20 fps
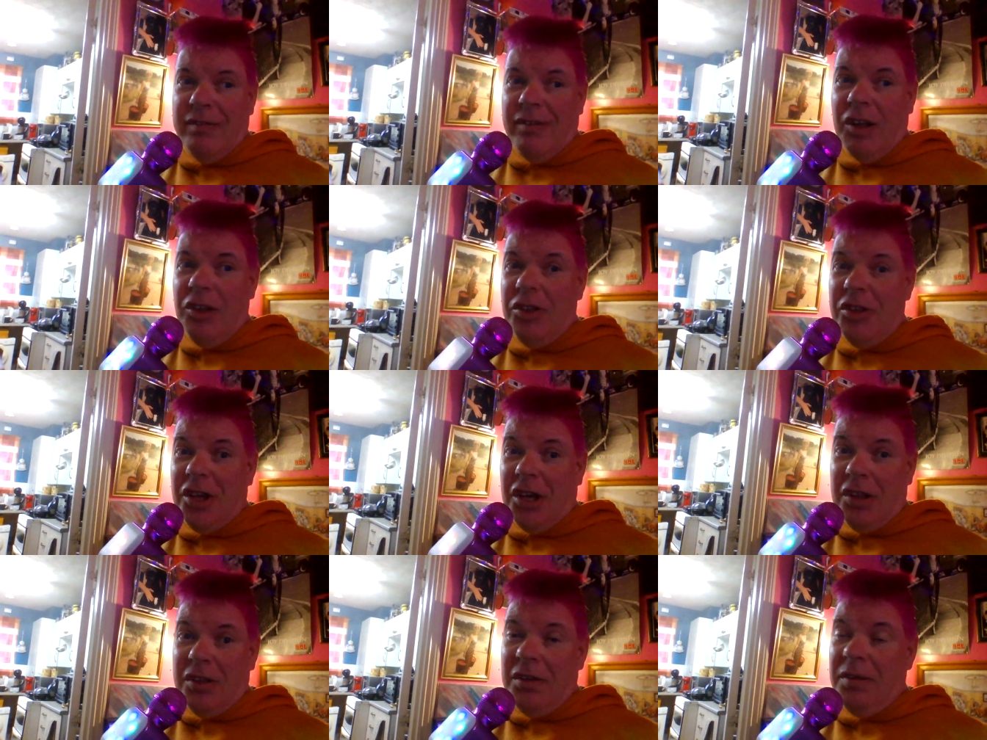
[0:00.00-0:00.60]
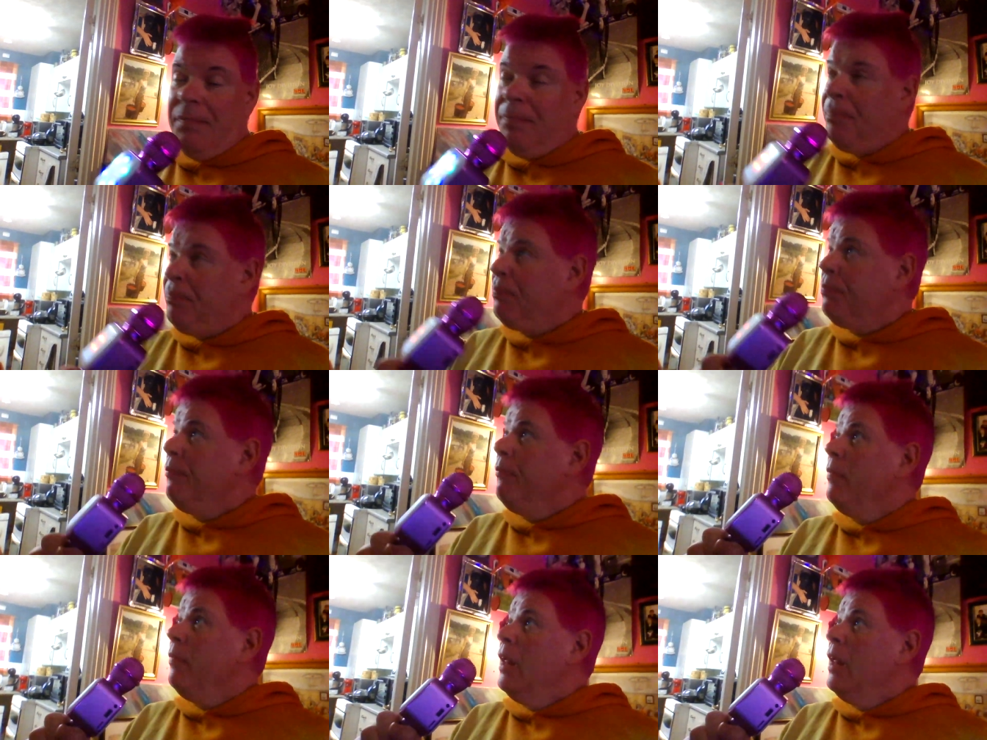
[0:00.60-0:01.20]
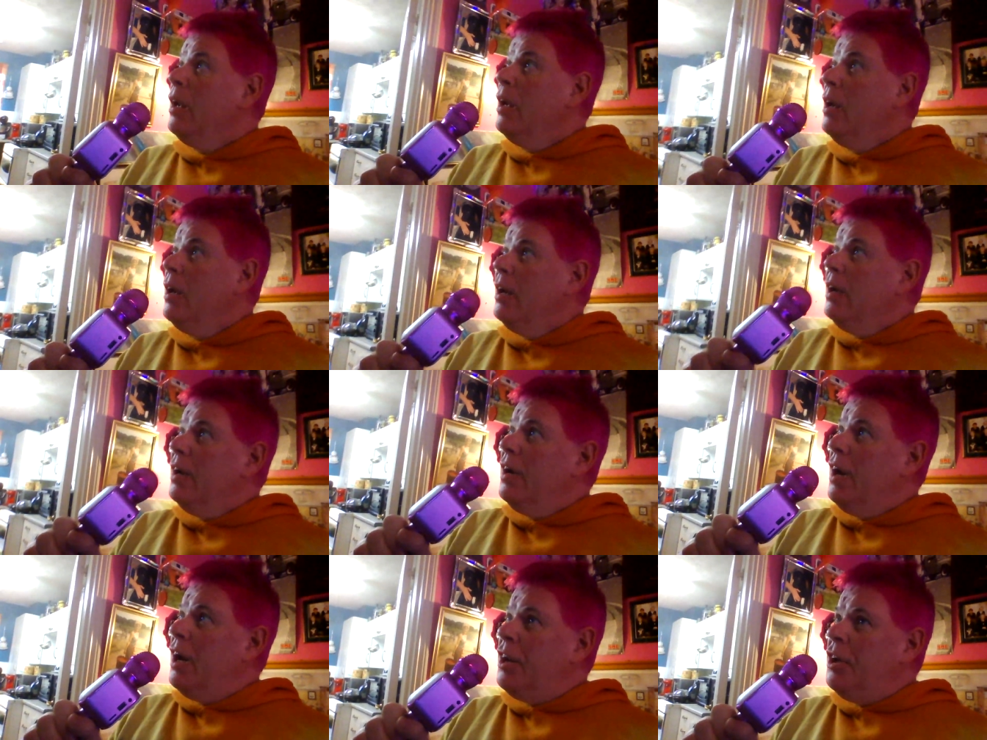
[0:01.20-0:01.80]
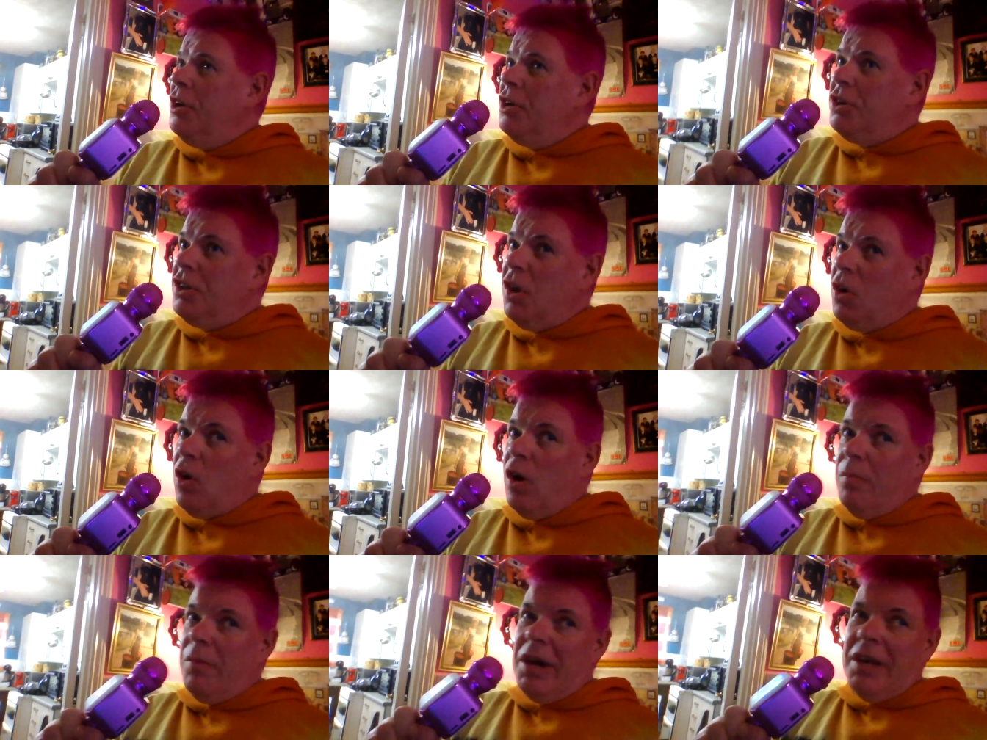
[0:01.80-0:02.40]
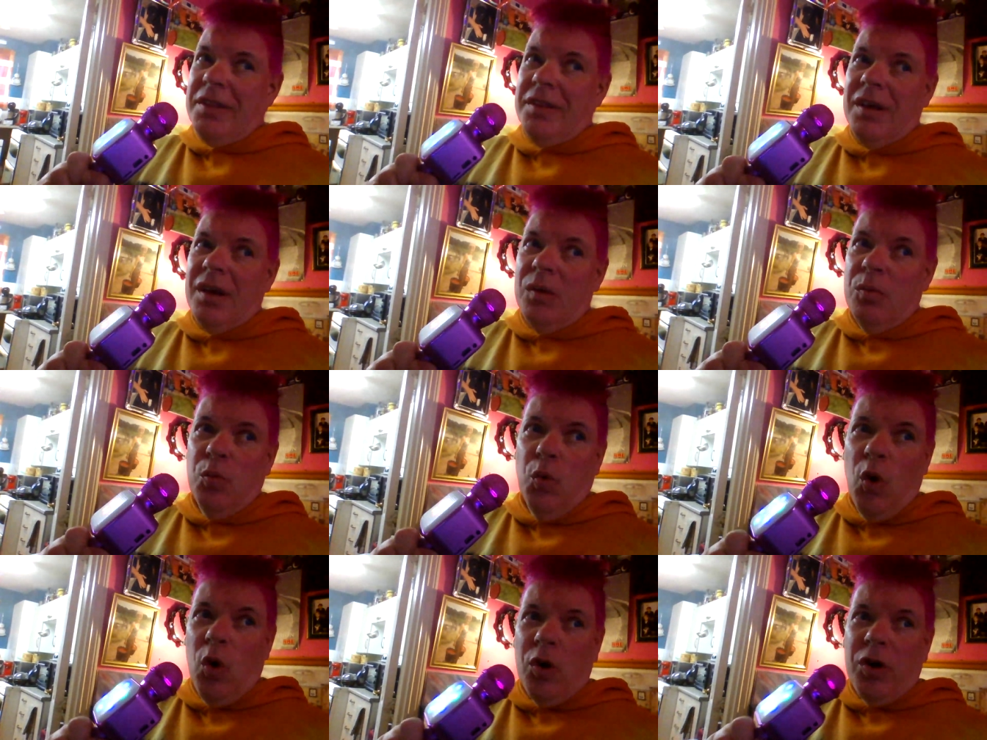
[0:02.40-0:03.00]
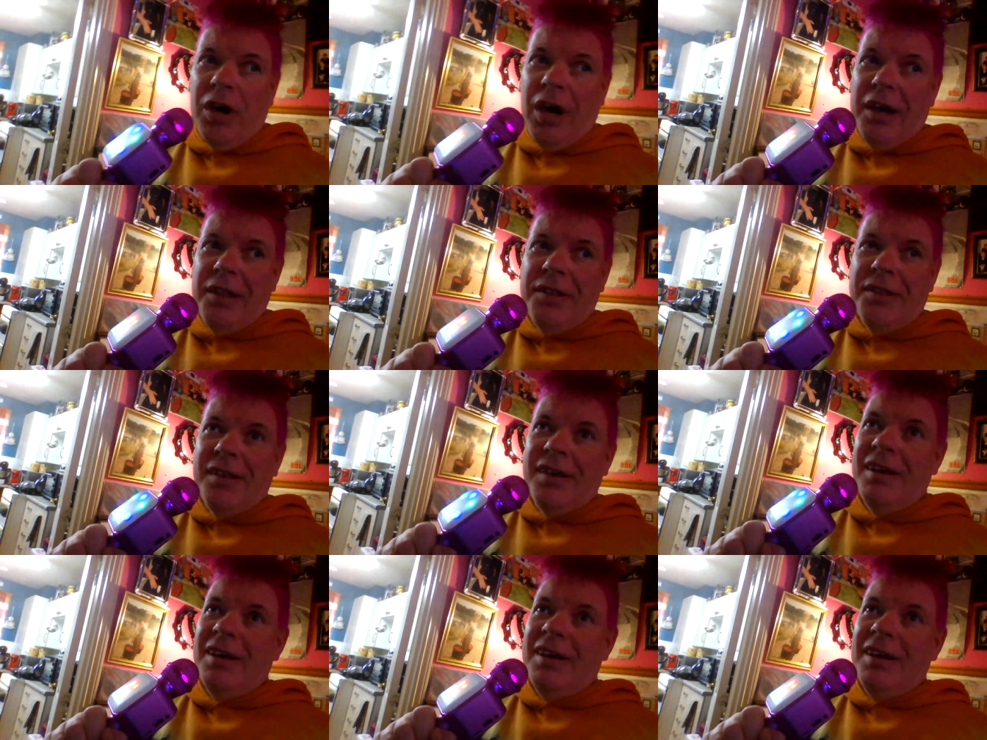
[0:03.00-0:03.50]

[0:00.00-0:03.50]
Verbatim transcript: London, and he used to come in and walk in.